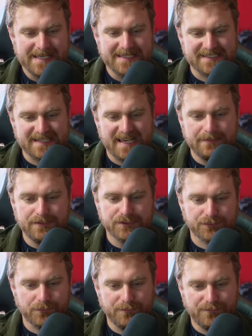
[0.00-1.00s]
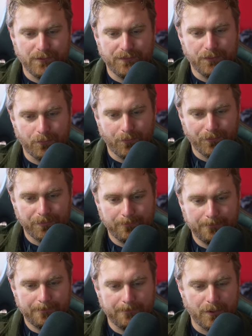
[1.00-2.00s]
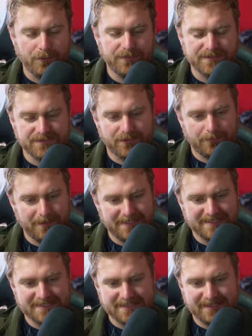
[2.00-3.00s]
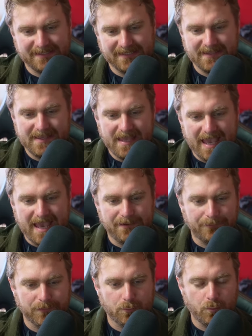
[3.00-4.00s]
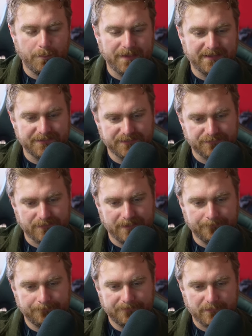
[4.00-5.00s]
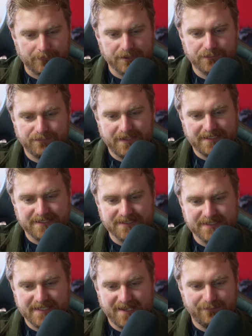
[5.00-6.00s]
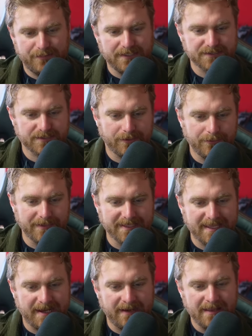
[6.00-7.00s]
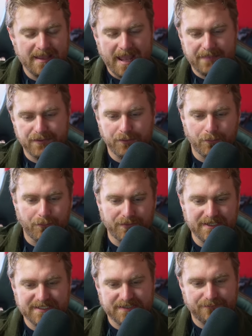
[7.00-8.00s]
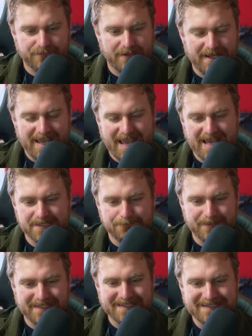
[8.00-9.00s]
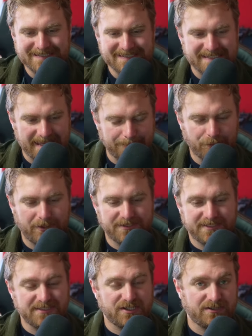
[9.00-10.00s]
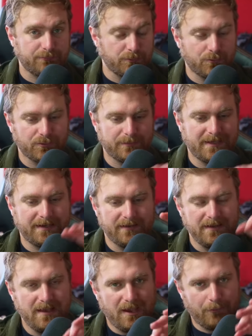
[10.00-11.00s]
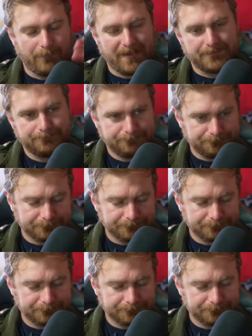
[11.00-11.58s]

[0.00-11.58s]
The same is true further north, both in Zerebet, Salient, and on the Kupiansk front. Russian advances have been slowed again, and the northeastern front has been stabilised. It's just what we talked about around